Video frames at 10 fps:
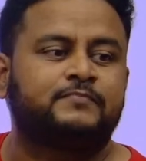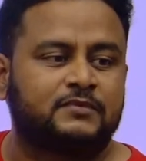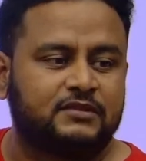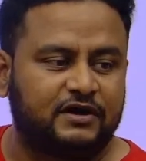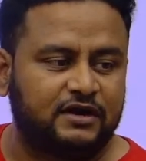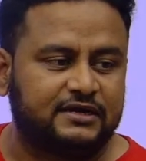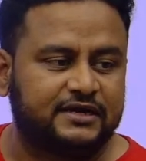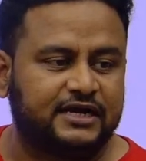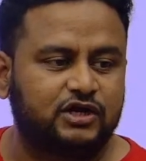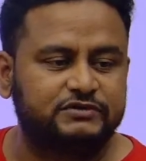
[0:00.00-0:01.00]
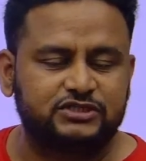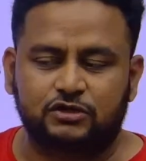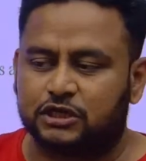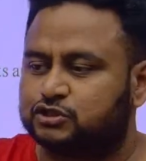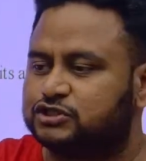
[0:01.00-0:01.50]
the date on which the
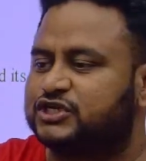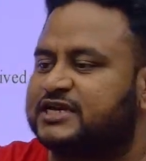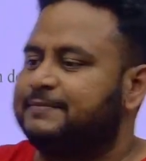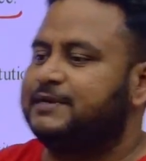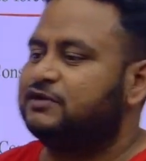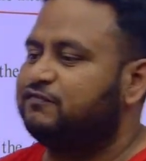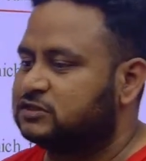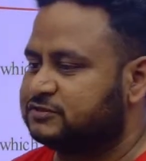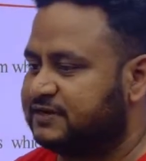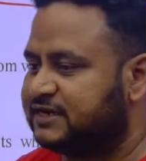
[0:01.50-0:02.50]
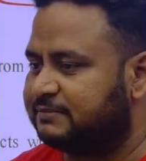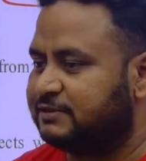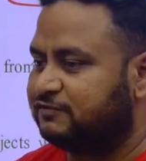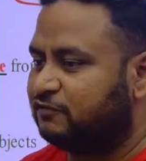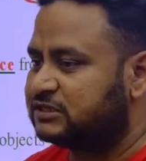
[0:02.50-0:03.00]
Constitution came into force. When it came into
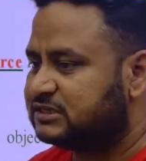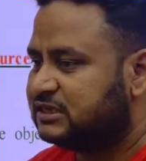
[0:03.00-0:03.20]
force?